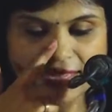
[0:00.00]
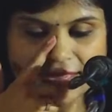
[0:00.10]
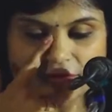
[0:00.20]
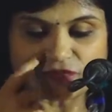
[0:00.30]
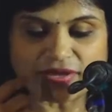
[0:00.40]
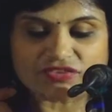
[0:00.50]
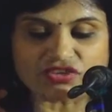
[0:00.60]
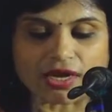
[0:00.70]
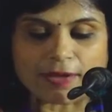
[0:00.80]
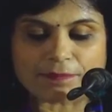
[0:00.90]
In fact,
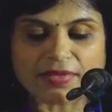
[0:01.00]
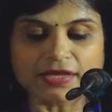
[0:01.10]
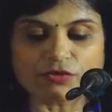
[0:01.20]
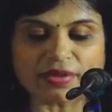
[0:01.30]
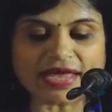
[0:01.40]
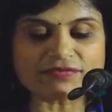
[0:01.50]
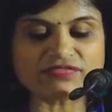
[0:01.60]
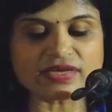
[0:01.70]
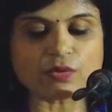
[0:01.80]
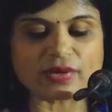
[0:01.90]
you may have
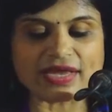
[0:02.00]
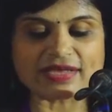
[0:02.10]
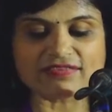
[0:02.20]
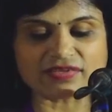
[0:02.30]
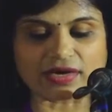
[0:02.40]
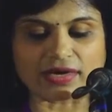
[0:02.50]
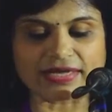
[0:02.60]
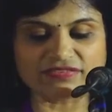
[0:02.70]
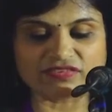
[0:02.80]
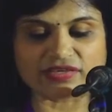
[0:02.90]
seen various
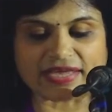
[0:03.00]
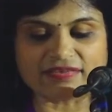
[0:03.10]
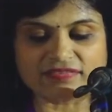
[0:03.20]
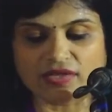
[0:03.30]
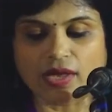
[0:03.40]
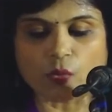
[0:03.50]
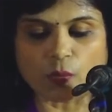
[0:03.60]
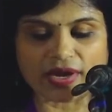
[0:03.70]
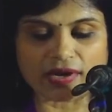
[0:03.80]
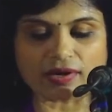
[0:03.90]
incidents
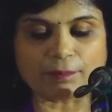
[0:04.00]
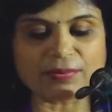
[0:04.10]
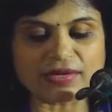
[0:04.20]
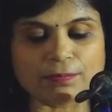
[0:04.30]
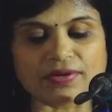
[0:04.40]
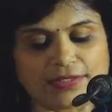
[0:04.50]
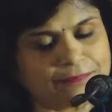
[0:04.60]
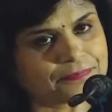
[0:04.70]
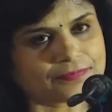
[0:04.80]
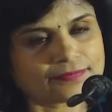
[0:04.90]
where people
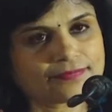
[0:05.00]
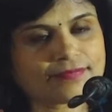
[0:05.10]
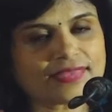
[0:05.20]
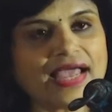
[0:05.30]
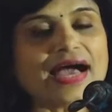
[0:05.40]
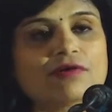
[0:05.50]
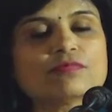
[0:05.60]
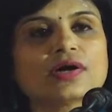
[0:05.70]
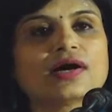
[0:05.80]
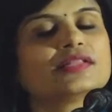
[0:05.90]

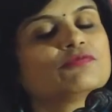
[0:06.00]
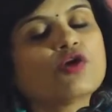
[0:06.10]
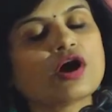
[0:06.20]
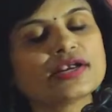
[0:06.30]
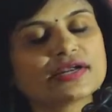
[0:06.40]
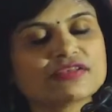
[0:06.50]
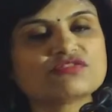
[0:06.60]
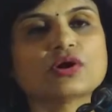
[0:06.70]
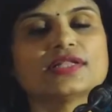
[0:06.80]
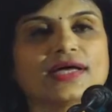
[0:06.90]
have the foreigners
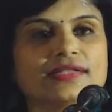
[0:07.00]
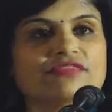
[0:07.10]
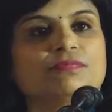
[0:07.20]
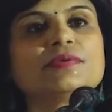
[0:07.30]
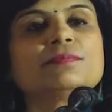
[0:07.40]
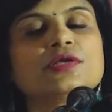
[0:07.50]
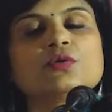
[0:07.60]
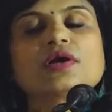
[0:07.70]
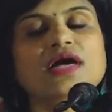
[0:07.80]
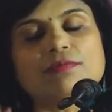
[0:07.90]
or the other people
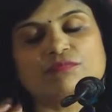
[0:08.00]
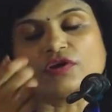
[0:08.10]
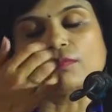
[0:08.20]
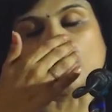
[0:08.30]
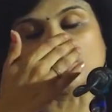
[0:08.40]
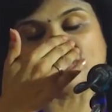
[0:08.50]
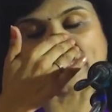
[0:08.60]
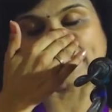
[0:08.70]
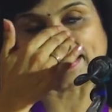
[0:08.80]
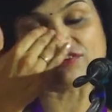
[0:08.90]
who come from
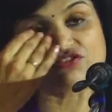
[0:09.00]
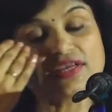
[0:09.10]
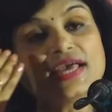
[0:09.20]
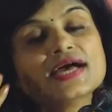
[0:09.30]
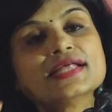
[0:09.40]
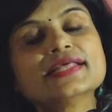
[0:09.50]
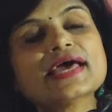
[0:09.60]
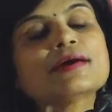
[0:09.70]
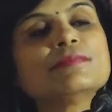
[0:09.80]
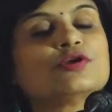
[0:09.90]
outside country, they
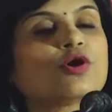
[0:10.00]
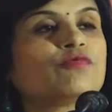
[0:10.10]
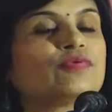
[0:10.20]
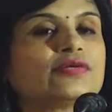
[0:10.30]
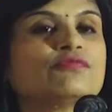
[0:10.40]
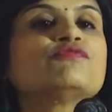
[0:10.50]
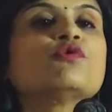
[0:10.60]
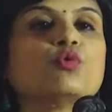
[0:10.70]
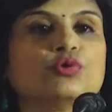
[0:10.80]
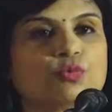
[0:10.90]
have been offered
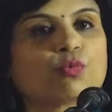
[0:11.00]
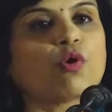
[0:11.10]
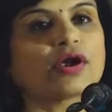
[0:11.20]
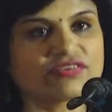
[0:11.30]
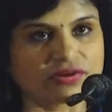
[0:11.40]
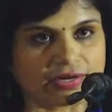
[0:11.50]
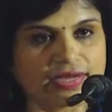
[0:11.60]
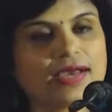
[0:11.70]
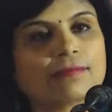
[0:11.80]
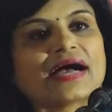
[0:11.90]
food, water
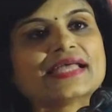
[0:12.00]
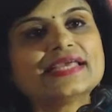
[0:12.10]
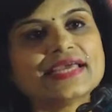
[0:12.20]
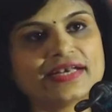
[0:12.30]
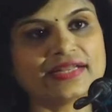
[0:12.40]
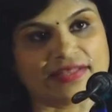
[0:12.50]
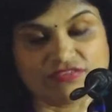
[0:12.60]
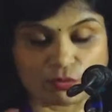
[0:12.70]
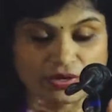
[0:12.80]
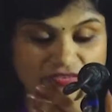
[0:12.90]
by the
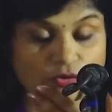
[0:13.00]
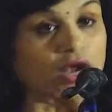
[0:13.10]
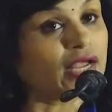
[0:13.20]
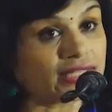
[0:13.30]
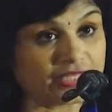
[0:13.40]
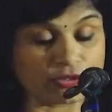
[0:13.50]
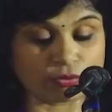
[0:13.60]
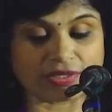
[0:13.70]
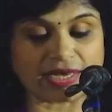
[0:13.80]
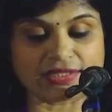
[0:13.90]
Indians, what is called
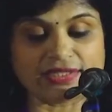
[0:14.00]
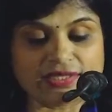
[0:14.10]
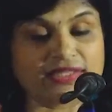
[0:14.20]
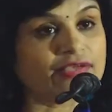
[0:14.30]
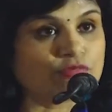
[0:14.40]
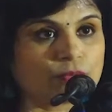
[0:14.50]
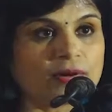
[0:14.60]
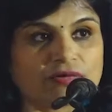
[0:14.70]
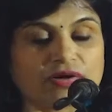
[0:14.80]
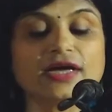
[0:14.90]
Atiti Devo
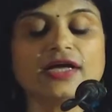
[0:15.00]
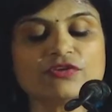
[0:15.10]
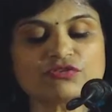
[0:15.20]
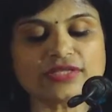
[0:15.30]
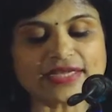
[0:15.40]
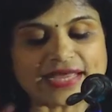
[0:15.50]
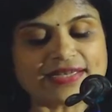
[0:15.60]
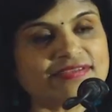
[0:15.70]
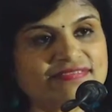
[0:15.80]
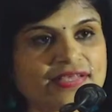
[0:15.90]
Bhava. So that
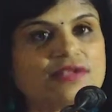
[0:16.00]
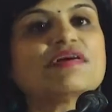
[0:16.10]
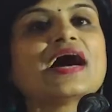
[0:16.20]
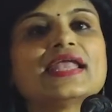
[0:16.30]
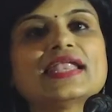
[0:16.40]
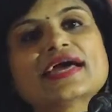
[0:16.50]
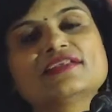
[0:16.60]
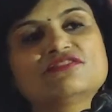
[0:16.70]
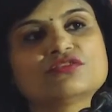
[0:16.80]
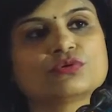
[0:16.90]
itself
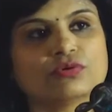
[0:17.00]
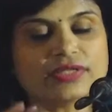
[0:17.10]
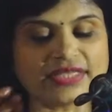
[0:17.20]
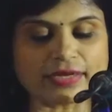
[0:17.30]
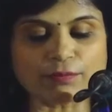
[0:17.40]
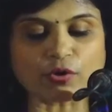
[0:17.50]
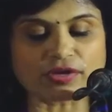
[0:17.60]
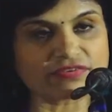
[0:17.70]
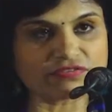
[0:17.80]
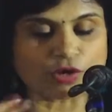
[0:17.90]
highlights, you know, the
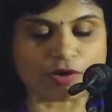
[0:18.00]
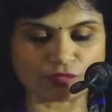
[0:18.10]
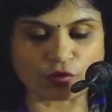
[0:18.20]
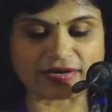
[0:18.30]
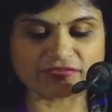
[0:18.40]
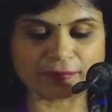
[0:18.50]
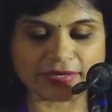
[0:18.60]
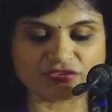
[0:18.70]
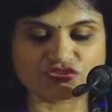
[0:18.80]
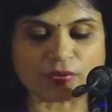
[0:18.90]
importance of our
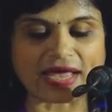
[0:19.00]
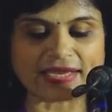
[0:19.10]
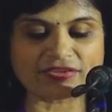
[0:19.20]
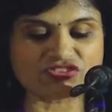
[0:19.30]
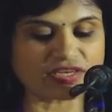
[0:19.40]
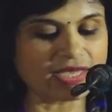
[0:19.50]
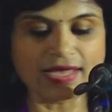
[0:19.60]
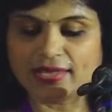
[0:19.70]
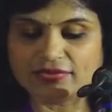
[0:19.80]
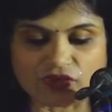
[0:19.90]
spirituality,
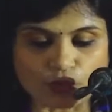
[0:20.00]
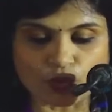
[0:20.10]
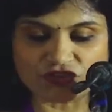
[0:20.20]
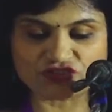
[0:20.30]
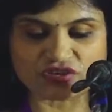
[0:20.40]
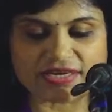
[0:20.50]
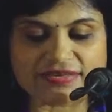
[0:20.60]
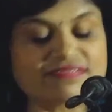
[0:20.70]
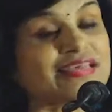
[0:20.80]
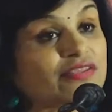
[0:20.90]
devotion,
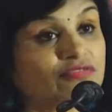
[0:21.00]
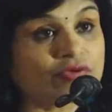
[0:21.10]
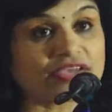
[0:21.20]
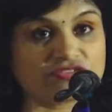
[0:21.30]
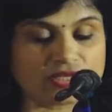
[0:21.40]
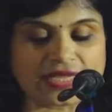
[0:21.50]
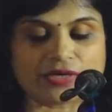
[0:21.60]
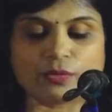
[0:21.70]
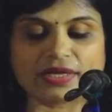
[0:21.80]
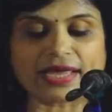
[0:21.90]
satisfaction
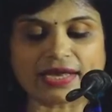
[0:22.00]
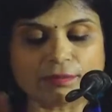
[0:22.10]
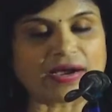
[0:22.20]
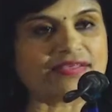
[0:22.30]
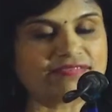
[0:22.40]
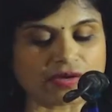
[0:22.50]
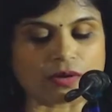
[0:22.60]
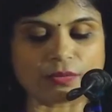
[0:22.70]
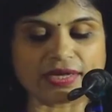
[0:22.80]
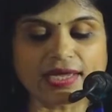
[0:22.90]
that we get by
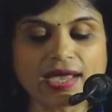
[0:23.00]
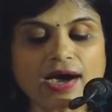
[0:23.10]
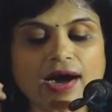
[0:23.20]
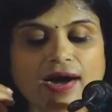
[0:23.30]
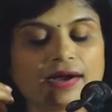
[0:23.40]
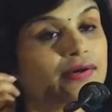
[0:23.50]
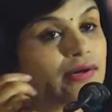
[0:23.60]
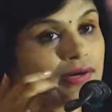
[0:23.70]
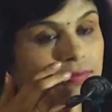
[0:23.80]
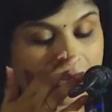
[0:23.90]
serving
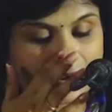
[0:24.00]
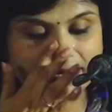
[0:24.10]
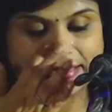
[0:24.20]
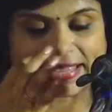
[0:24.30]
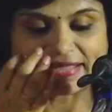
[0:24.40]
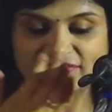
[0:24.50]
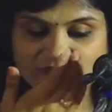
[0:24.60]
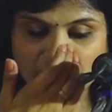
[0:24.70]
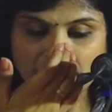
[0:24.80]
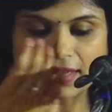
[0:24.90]
our guests.